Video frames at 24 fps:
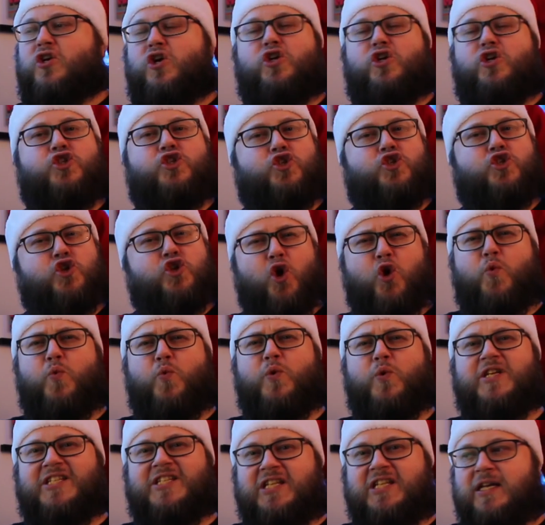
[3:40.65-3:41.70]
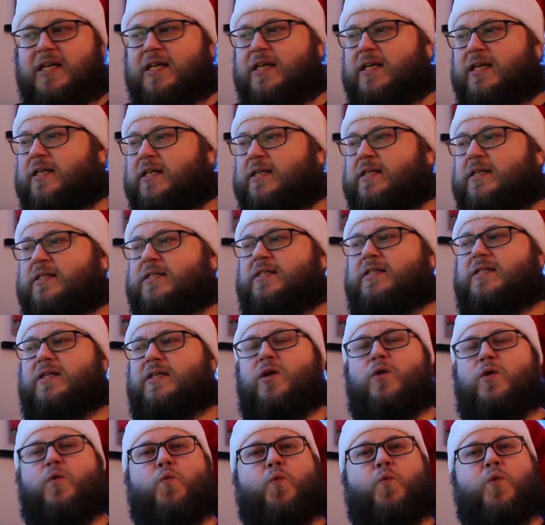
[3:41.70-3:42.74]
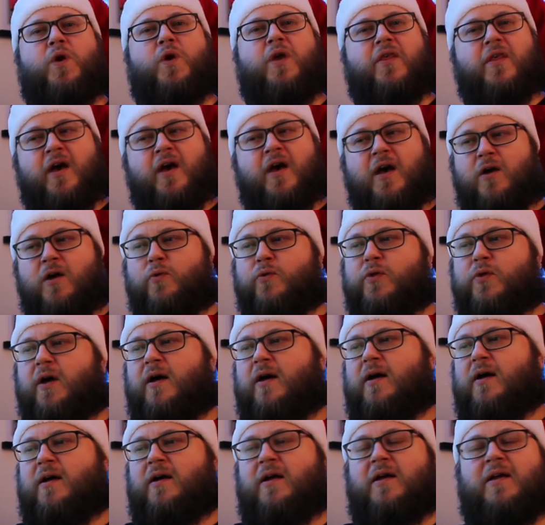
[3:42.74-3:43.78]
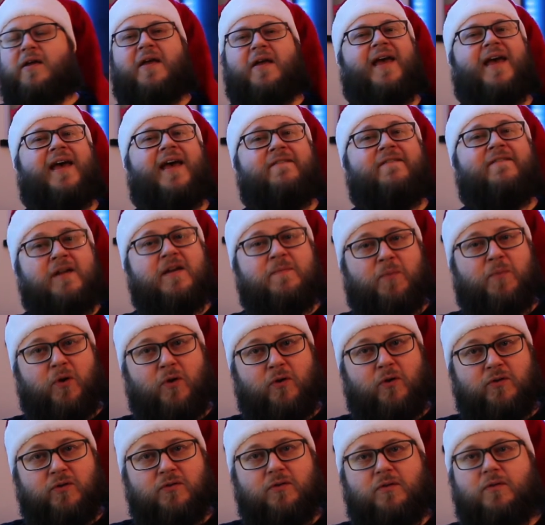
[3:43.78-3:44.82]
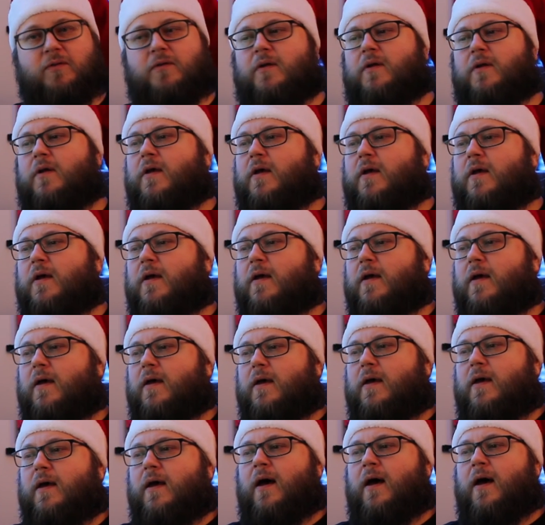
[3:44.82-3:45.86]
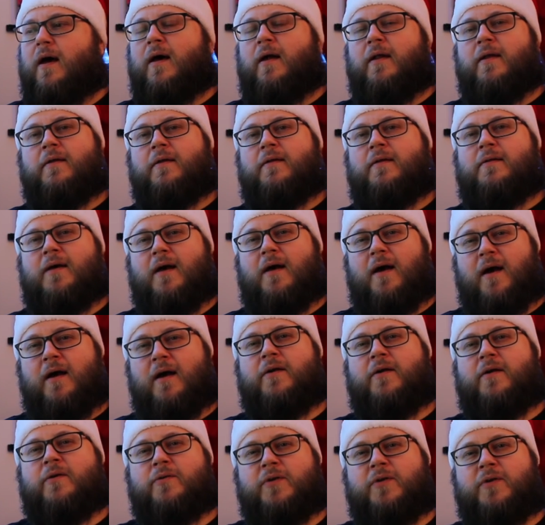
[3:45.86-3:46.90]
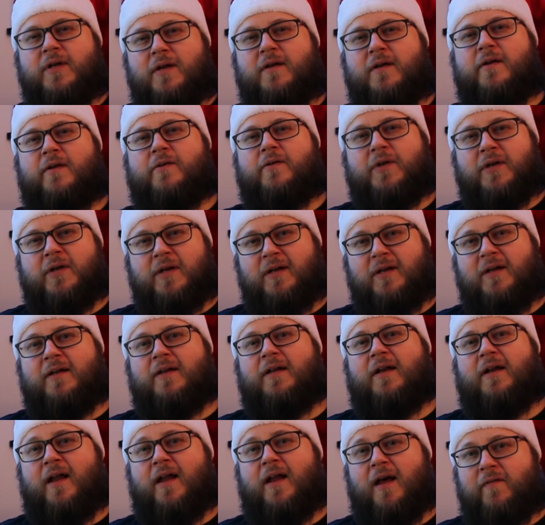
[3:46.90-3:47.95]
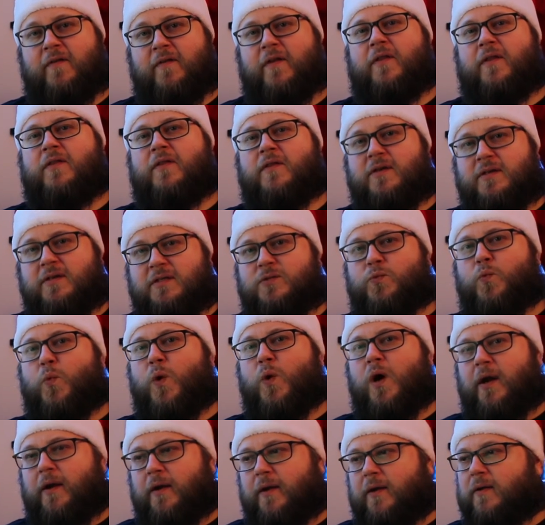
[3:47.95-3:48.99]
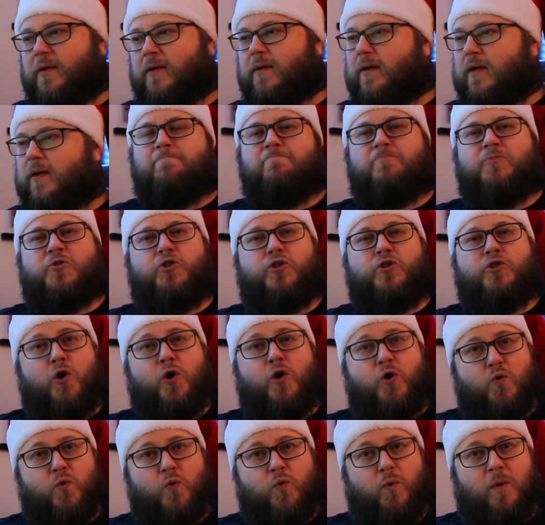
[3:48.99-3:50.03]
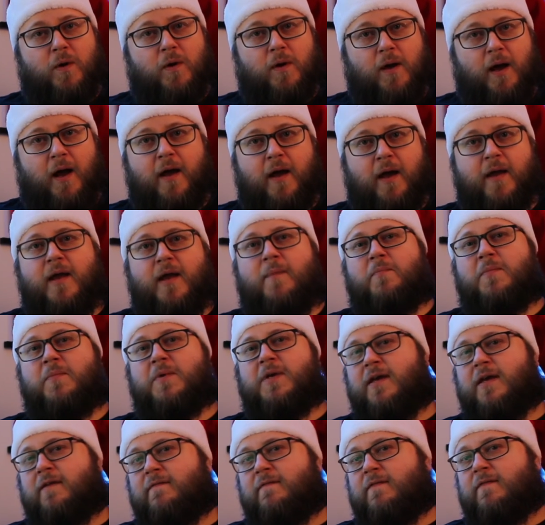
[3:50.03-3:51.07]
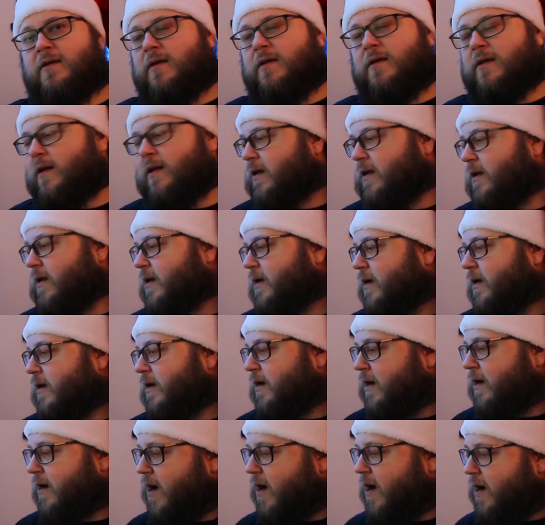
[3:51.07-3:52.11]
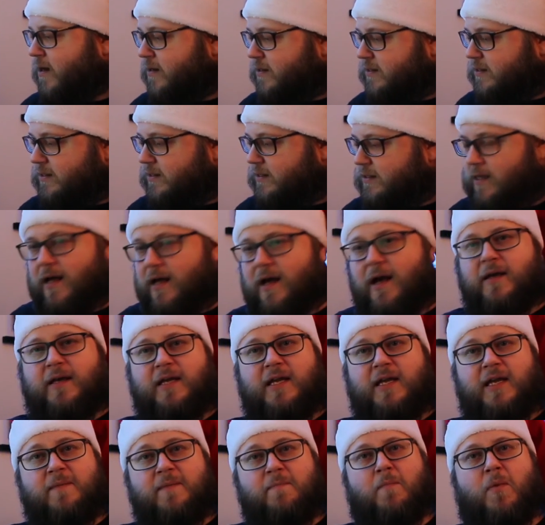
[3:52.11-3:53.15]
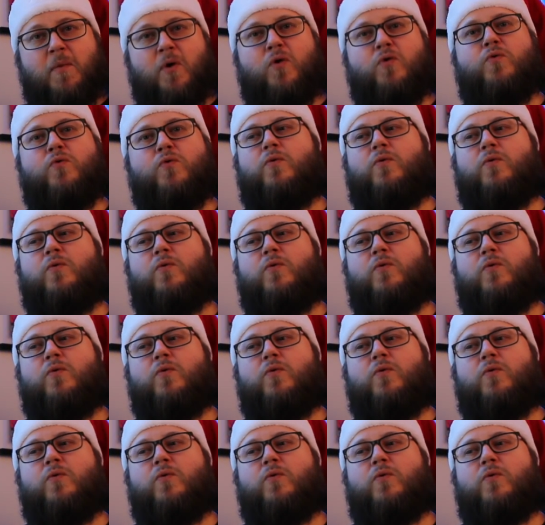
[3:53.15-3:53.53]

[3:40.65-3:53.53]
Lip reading: showy scenes without a heavy plot. And I really, really loved this one. So I am giving Guns Akimbo